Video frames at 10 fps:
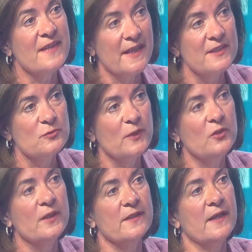That is when
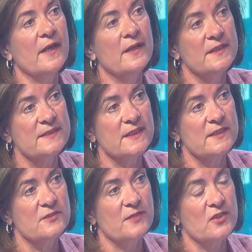you get the highest
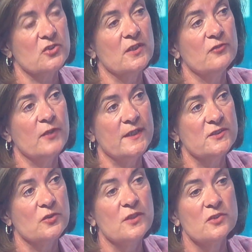satisfaction rates.
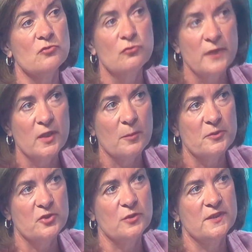So there's a real
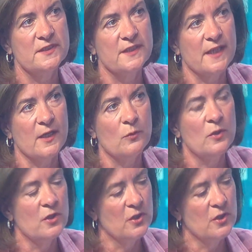opportunity now